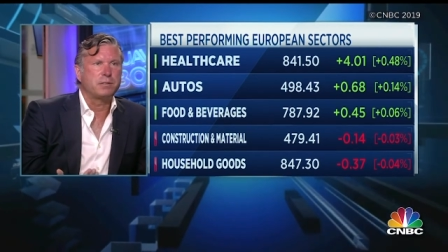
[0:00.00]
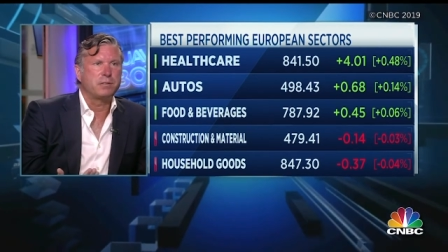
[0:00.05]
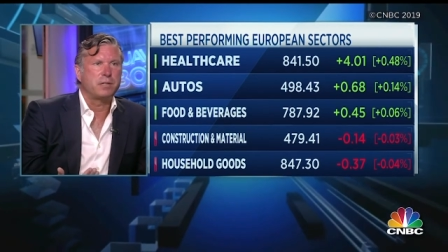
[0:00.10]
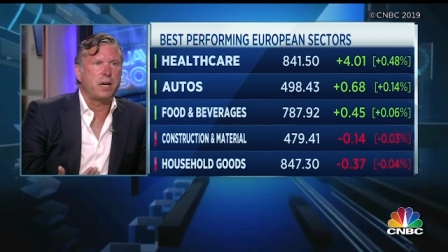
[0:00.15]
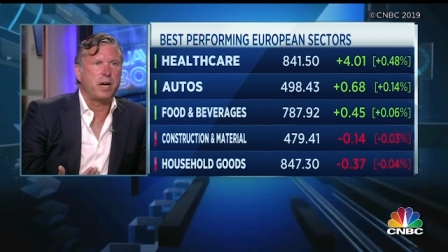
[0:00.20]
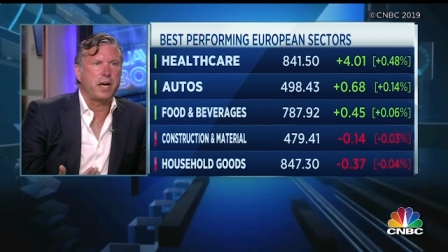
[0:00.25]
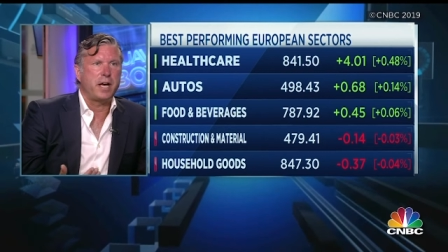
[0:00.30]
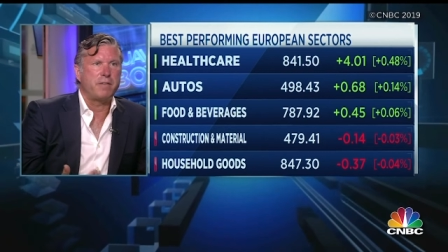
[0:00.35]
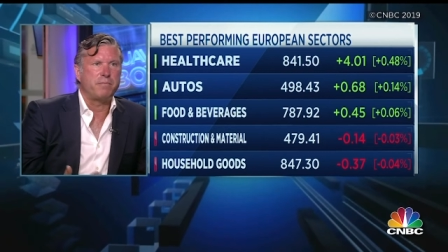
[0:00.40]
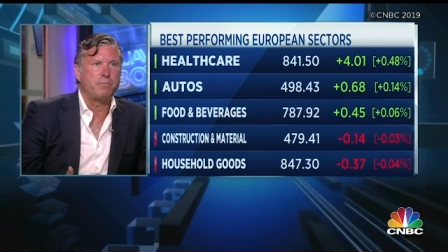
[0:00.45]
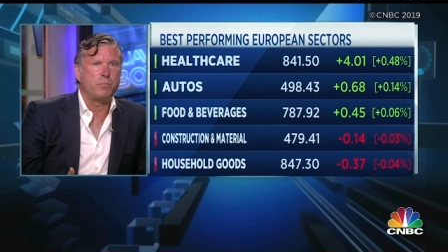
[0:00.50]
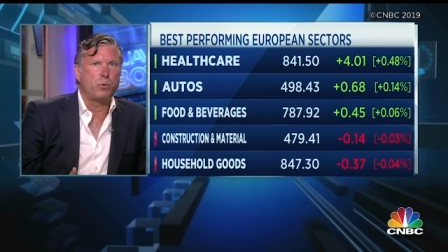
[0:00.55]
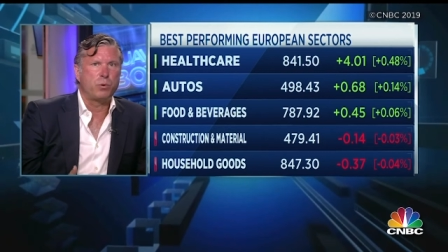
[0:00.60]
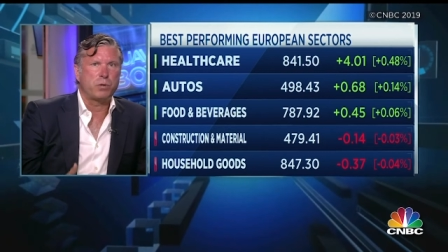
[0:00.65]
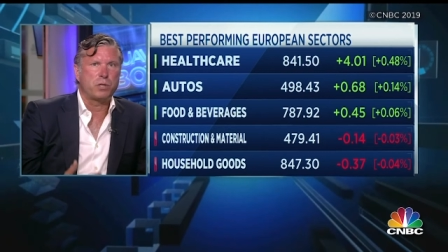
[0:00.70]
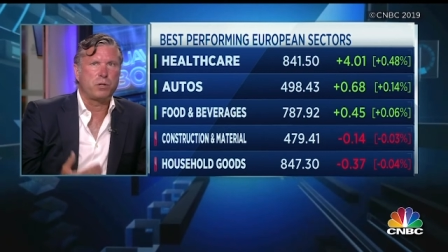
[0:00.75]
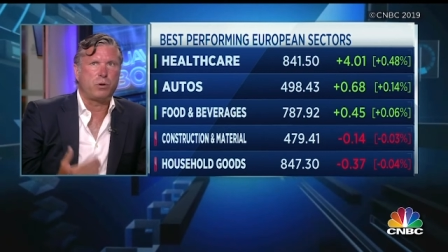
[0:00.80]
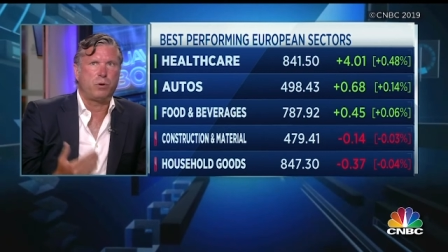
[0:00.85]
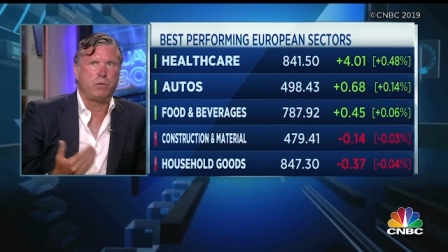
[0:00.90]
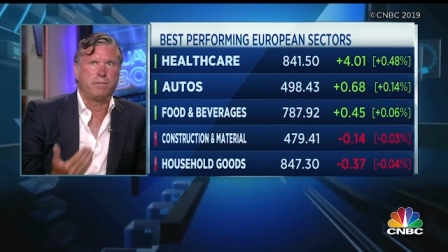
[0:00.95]
I have more
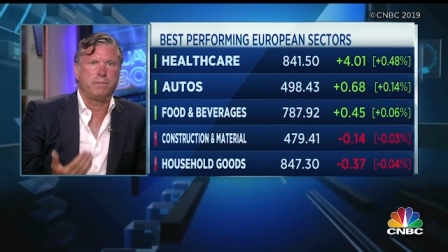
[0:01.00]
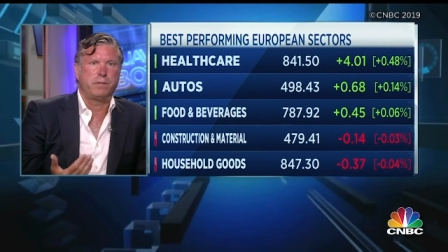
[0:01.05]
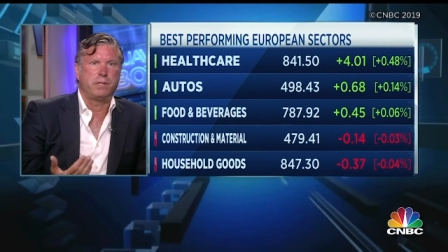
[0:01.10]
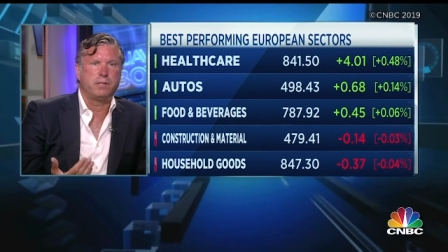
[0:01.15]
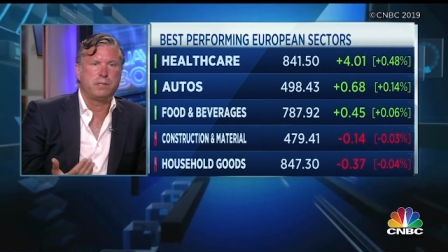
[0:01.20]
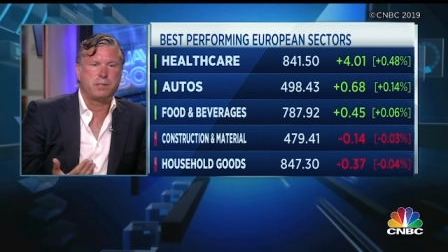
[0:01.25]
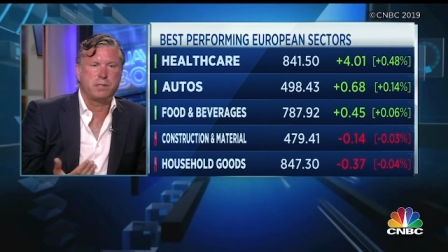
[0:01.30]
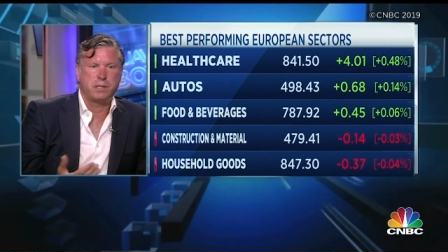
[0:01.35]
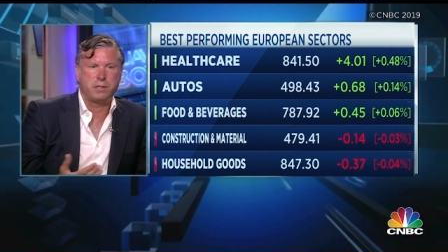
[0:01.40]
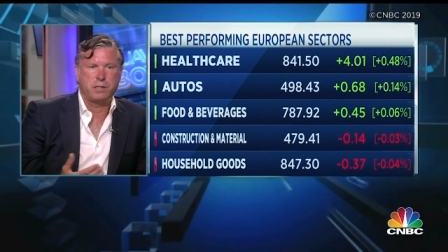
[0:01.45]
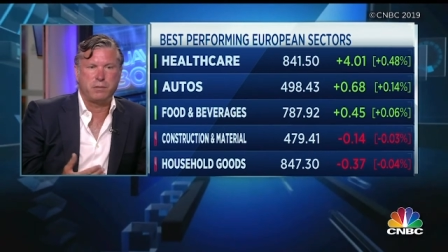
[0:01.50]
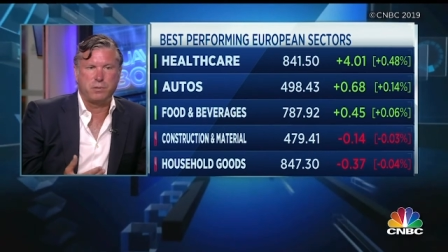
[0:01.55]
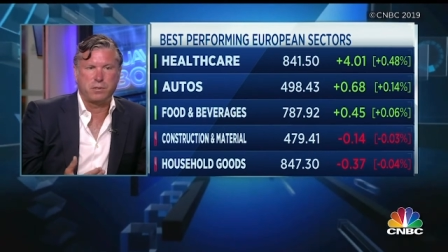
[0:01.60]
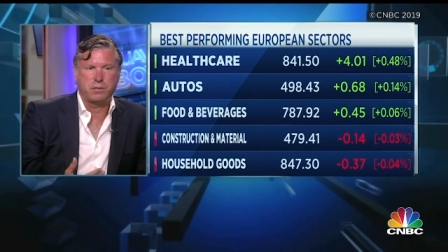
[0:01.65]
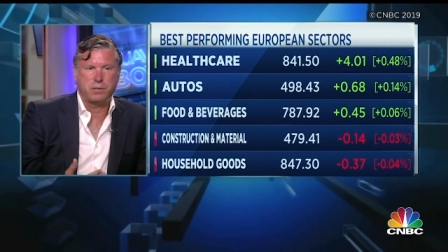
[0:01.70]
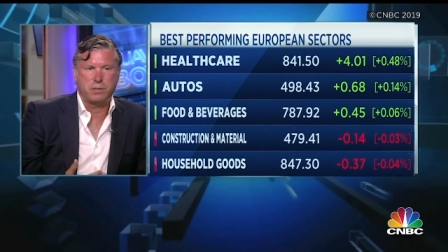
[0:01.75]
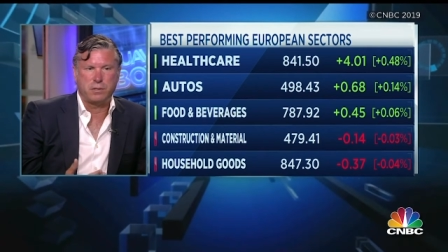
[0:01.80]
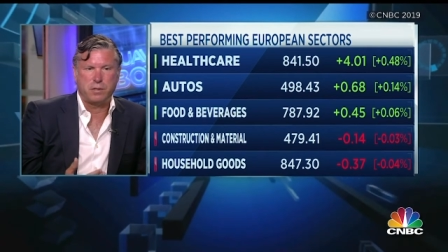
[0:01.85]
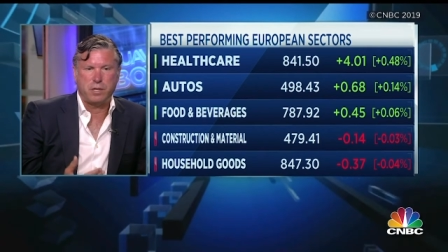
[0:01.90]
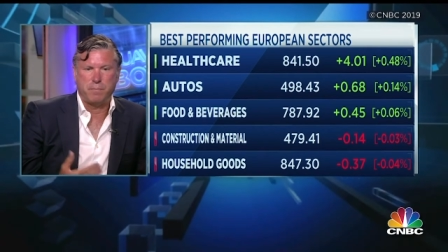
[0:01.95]
confidence that there was
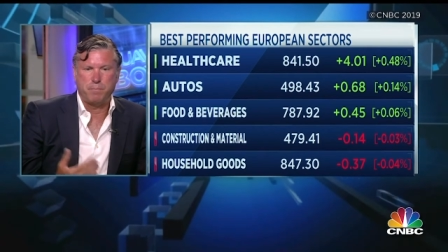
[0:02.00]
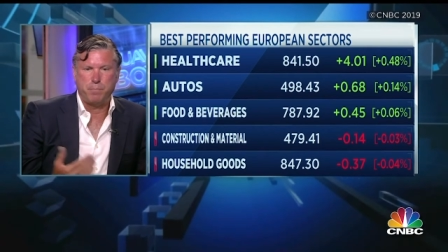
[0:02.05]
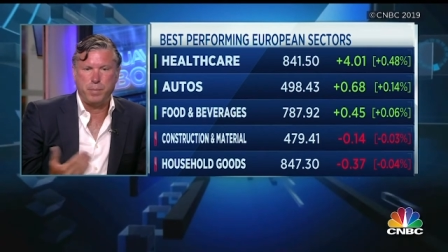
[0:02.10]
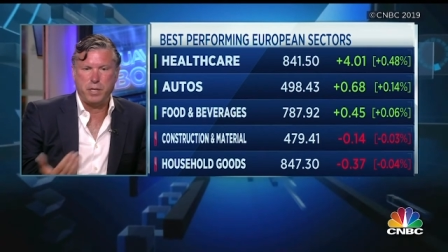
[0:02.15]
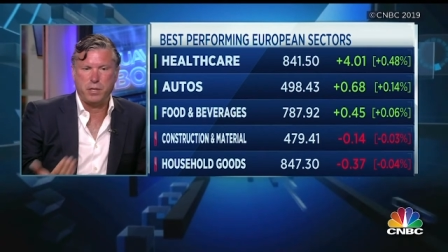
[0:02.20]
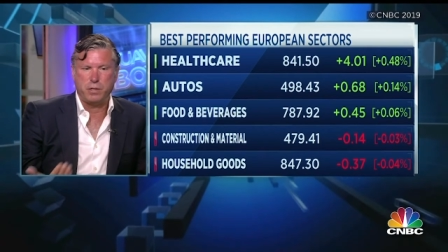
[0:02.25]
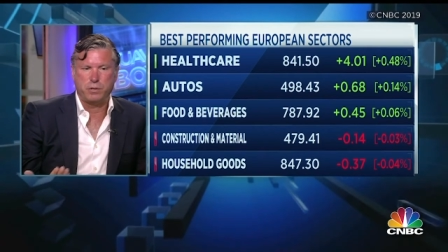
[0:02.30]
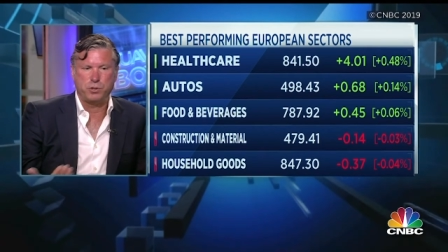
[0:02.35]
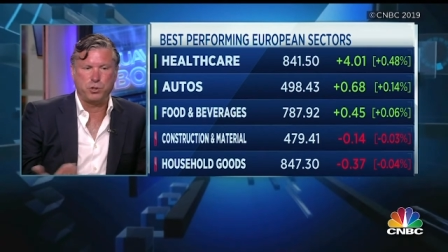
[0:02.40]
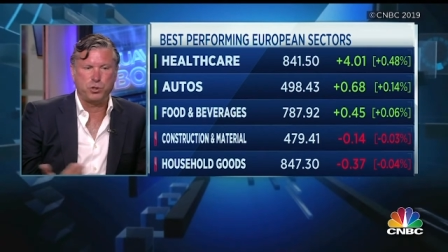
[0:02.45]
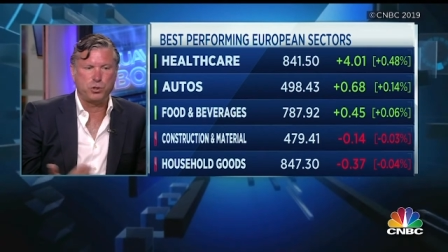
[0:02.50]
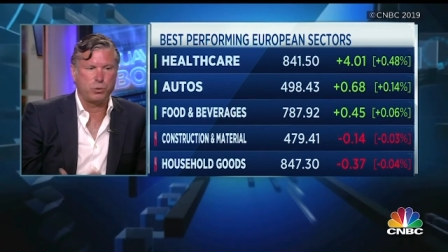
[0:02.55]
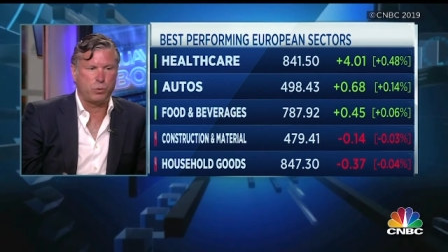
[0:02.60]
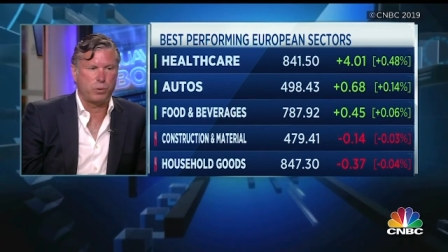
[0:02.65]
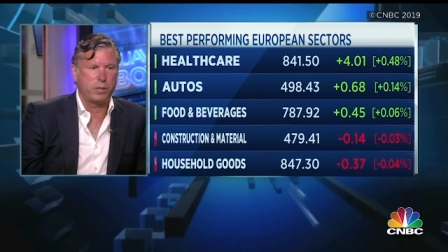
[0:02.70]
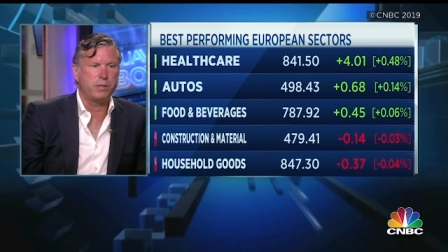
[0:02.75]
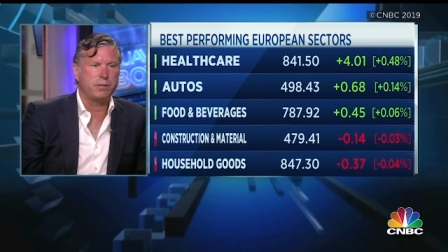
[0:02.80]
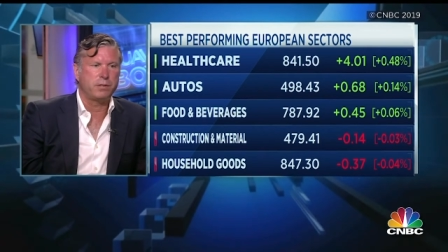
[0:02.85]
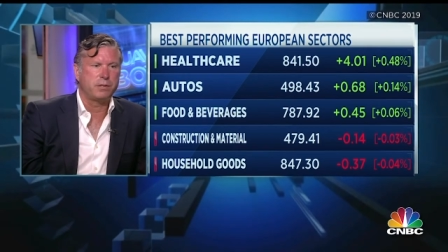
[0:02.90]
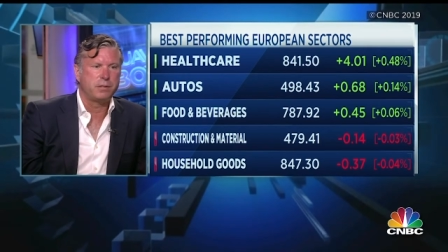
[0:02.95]
a bigger
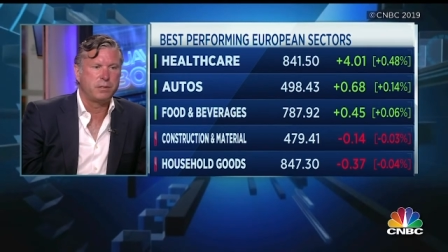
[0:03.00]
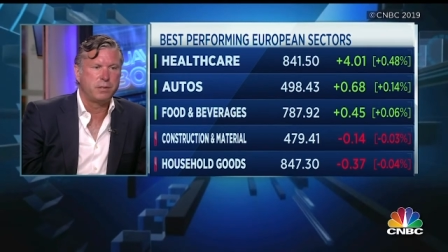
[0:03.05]
short